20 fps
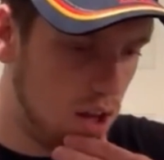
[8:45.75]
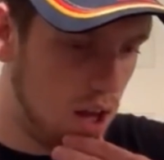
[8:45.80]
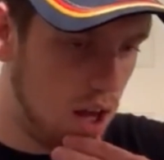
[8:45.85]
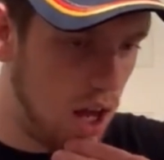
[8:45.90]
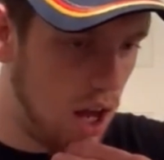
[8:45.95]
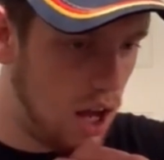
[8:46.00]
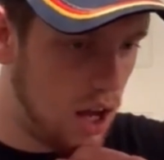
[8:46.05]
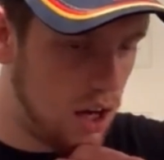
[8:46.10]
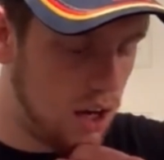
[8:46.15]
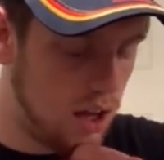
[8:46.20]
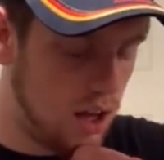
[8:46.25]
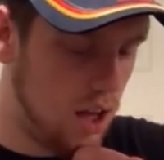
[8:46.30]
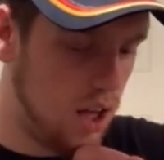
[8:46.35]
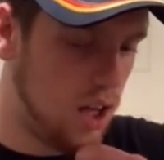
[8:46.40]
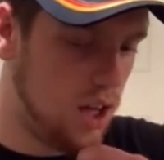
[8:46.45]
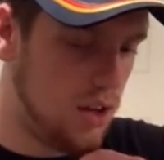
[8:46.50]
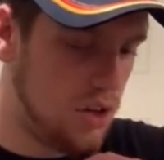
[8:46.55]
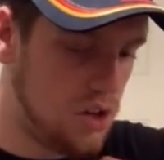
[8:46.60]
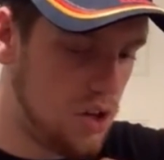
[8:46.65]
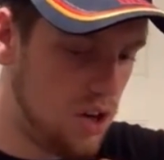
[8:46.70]
and
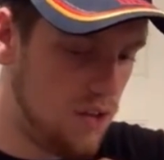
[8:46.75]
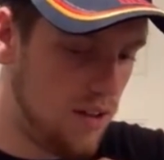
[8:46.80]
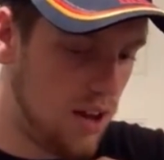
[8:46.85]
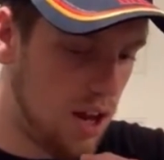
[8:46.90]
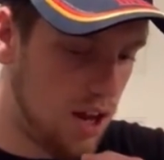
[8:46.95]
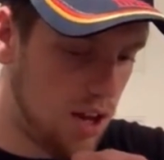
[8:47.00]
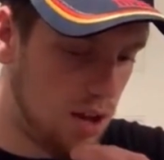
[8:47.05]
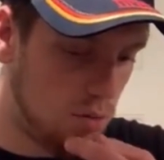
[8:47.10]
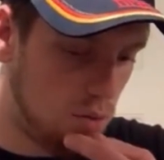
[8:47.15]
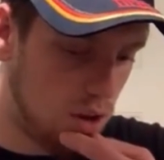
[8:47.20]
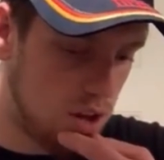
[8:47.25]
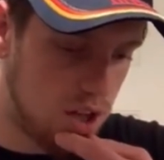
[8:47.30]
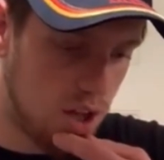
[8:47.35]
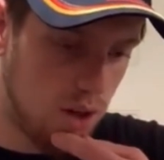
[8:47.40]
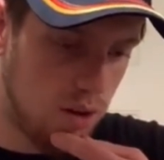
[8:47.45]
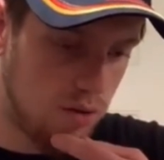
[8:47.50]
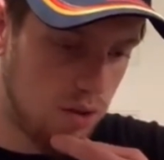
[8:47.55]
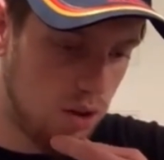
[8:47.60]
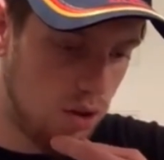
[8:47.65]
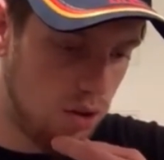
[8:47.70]
they should have had him watching
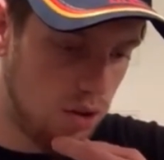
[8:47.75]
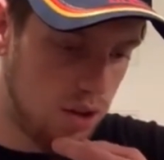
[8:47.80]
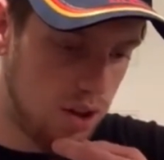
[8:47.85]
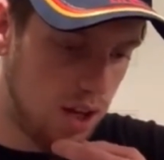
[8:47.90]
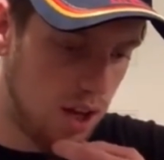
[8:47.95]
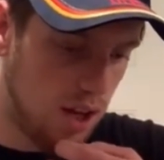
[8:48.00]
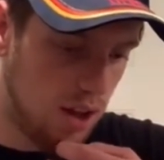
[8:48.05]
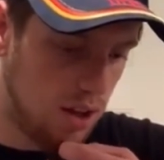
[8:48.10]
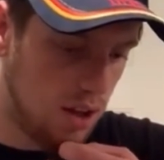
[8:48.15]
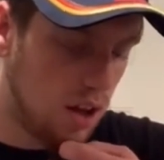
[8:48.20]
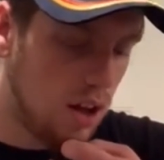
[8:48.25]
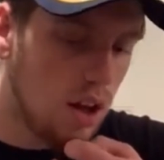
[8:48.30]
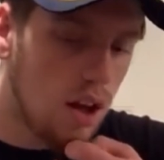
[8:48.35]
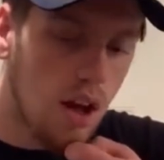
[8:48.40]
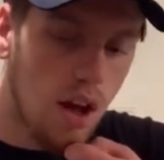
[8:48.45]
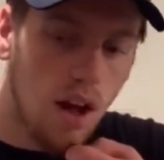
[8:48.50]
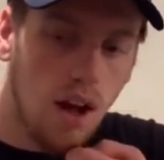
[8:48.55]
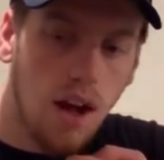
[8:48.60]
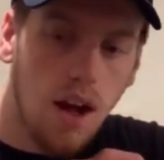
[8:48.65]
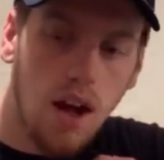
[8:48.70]
over the whole thing
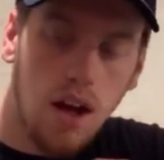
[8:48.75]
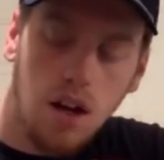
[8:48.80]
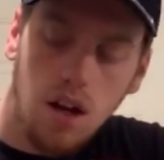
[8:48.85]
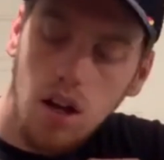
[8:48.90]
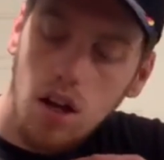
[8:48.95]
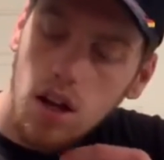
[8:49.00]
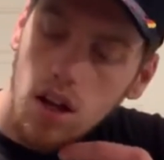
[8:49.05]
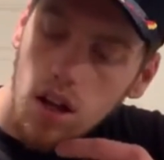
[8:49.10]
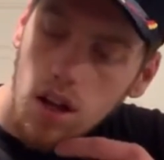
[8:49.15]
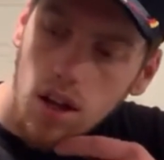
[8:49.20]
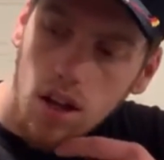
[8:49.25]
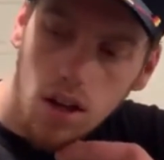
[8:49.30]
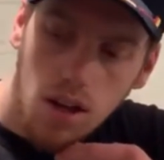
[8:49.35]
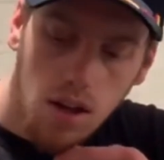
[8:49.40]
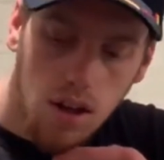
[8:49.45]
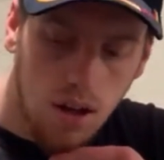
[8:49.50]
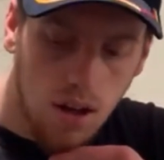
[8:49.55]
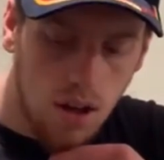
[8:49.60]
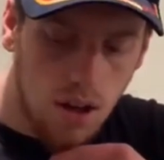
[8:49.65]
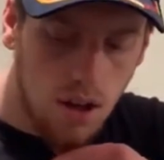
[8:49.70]
and
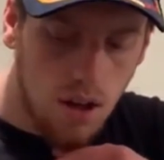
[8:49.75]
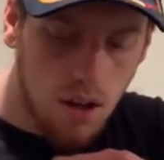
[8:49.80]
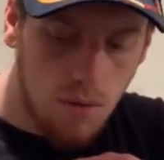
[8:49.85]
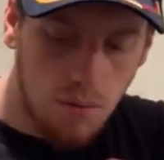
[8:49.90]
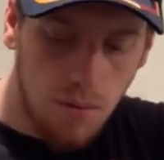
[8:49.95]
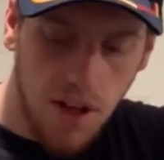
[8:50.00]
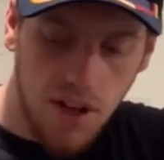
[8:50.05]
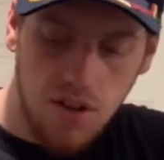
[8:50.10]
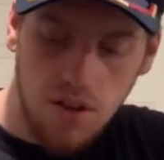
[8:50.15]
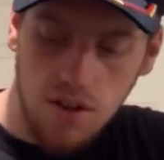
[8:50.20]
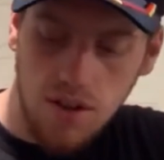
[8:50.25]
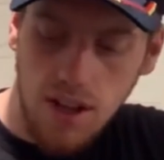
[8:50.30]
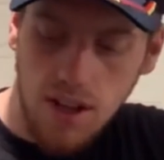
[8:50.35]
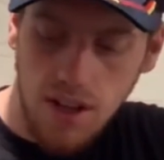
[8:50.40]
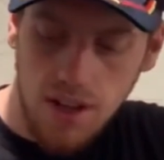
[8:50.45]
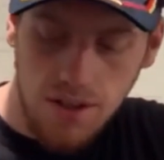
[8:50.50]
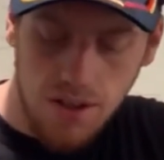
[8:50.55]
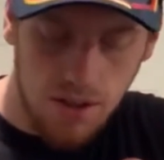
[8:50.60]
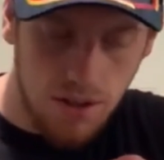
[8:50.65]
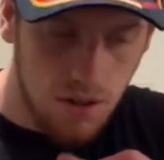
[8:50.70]
made sure they
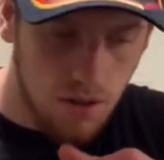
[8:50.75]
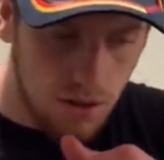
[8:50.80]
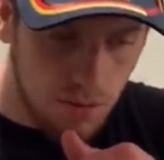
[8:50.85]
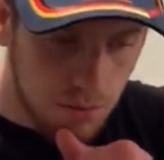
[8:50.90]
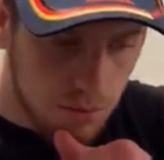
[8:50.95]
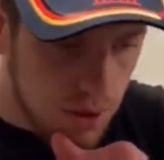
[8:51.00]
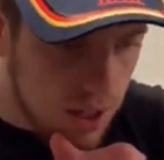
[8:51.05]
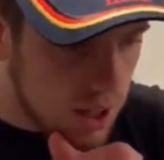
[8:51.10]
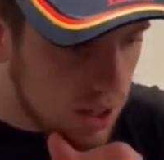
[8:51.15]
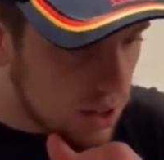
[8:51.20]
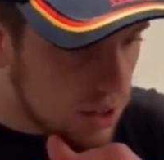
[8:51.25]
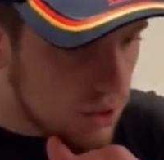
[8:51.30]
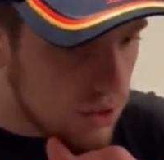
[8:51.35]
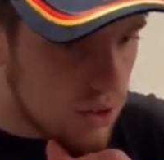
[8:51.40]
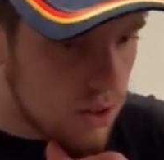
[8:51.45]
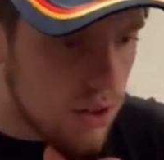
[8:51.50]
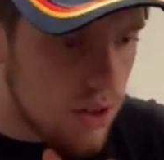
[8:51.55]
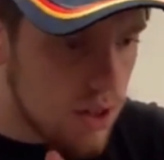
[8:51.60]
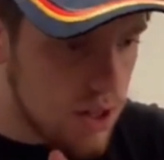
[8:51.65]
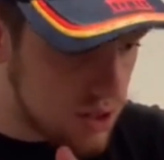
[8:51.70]
listened to him,
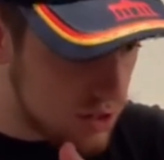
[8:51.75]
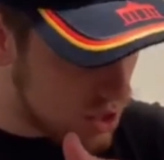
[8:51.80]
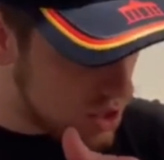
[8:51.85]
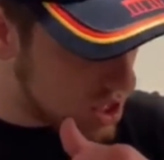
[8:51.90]
because he's a